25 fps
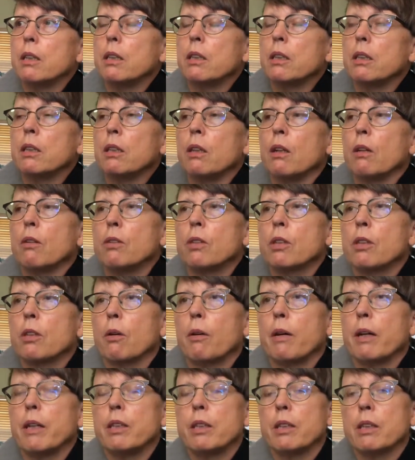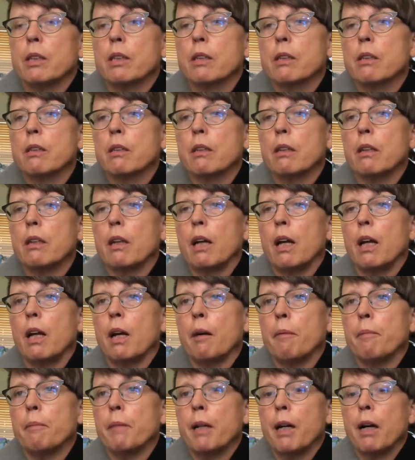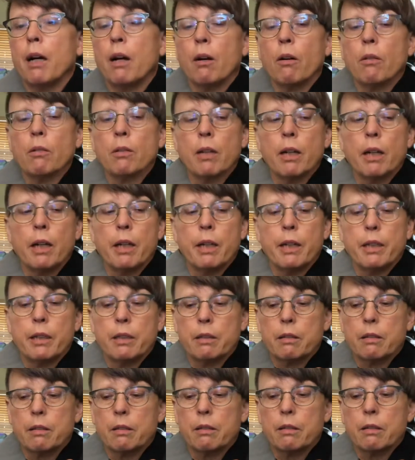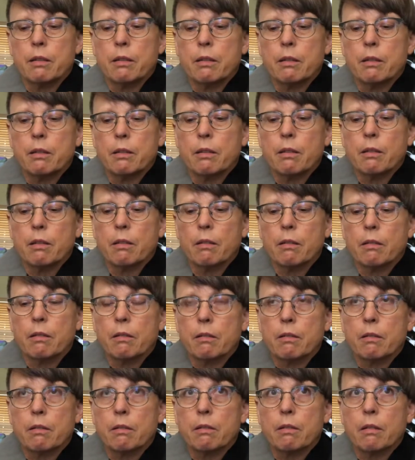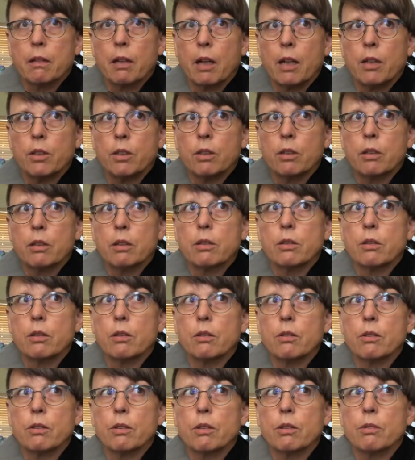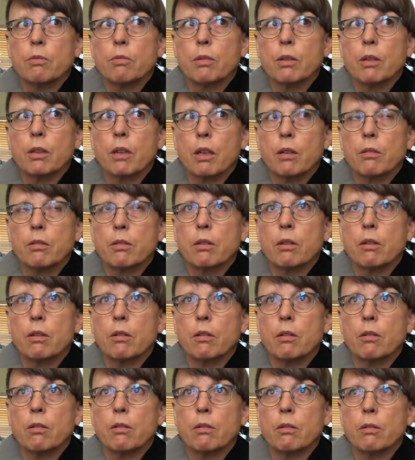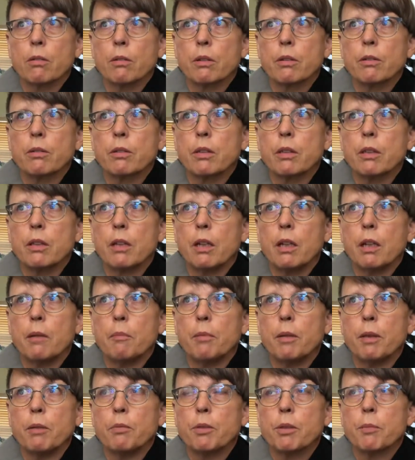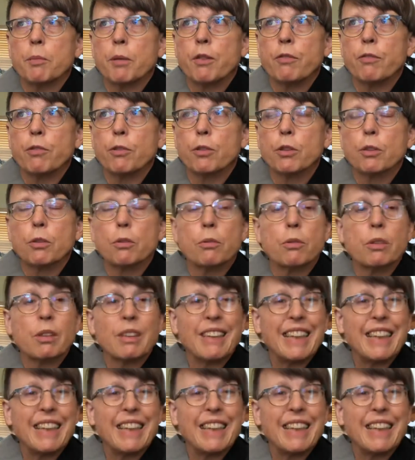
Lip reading: I just am now like, I took a dose with the hydrocodone earlier today, but it was my first dose in